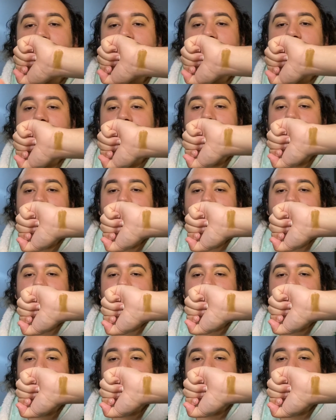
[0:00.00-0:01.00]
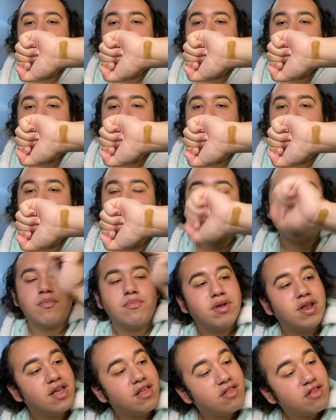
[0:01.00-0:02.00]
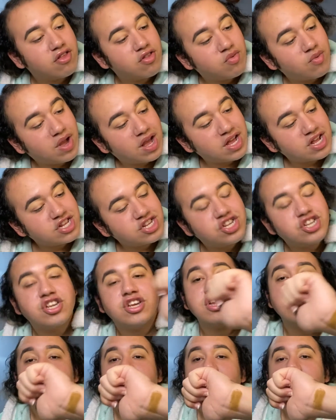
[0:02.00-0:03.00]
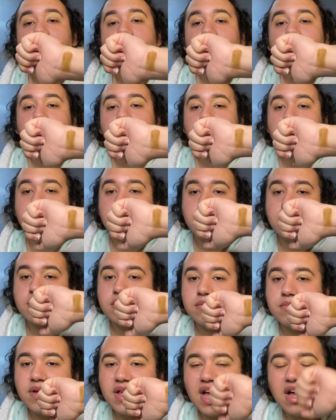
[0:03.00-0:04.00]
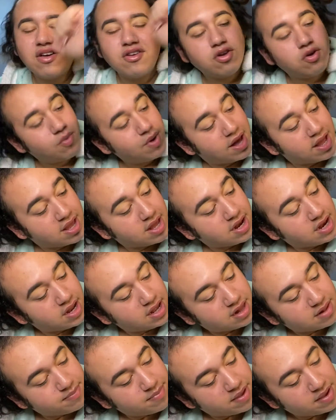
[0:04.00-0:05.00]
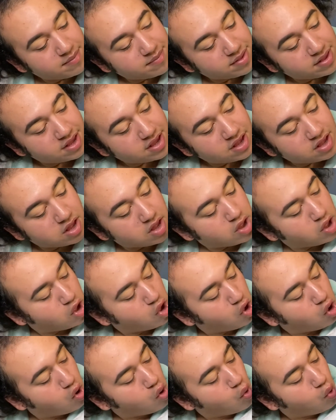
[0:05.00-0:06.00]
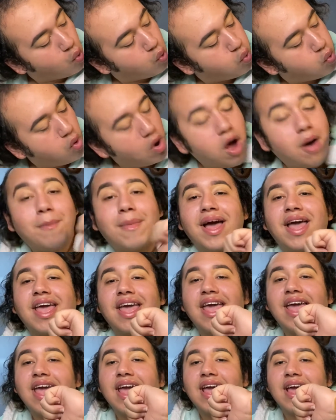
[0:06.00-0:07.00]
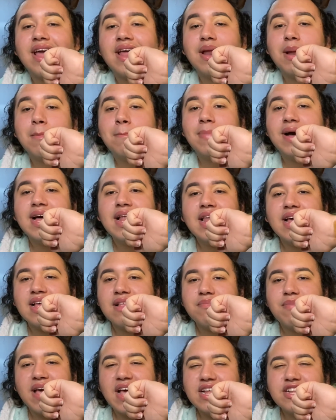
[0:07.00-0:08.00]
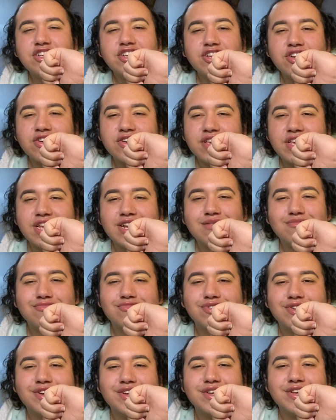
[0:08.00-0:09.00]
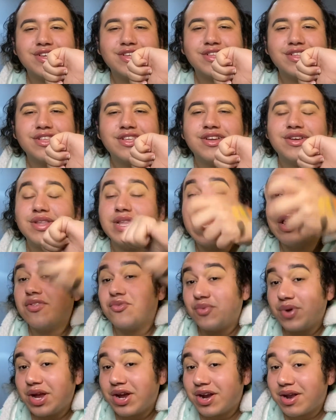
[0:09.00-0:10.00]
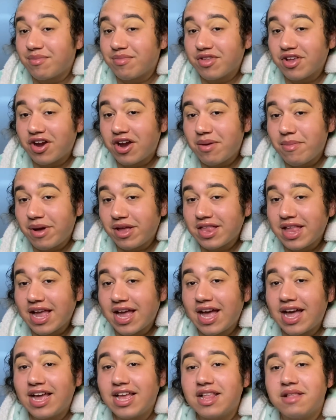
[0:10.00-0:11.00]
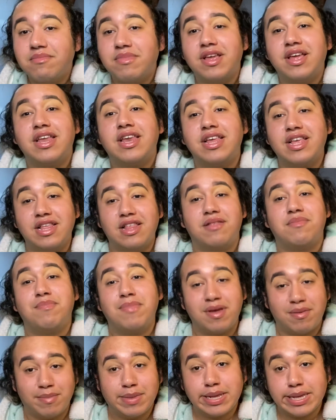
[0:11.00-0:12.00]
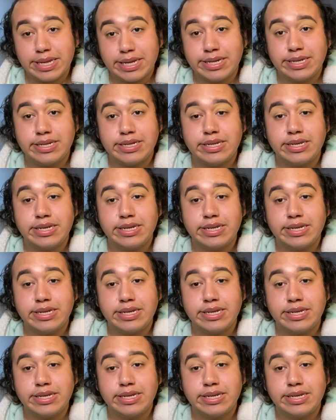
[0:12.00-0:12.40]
Alright, that was an awkward place to swatch. But I don't know why. It looks pigmented on my hand, but it looks patchy on camera. So that's weird. I'm sorry about that, guys, but it is pigmented.